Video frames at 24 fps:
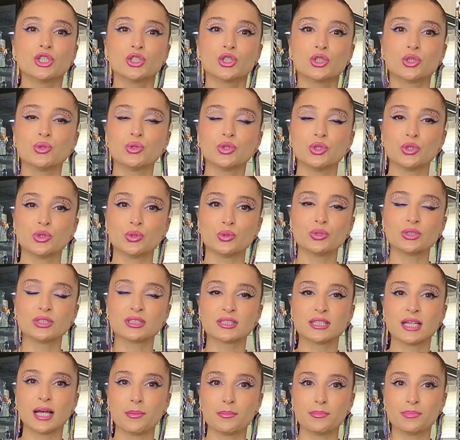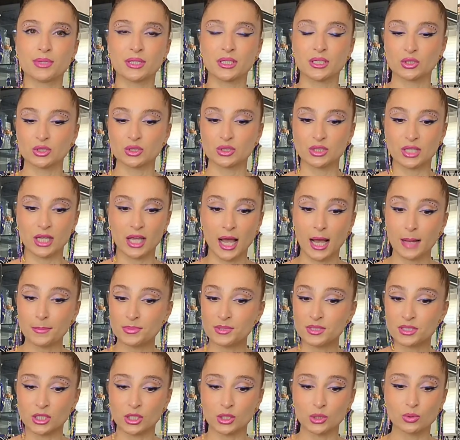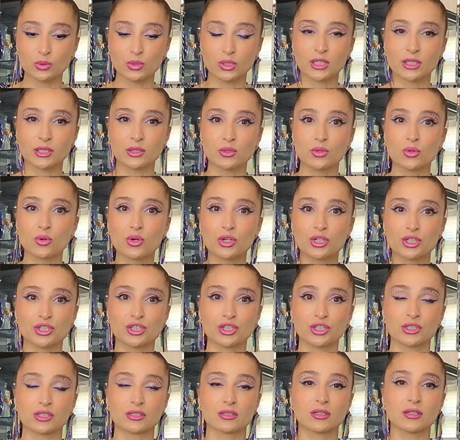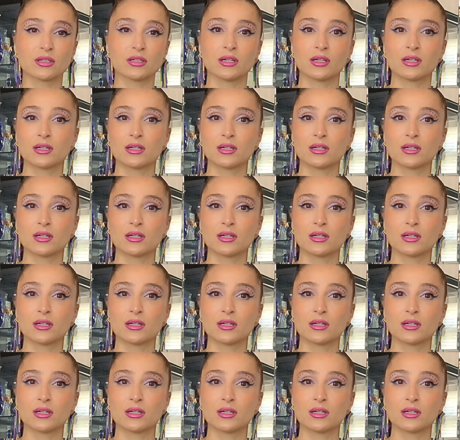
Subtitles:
to use them because they're absolutely gorgeous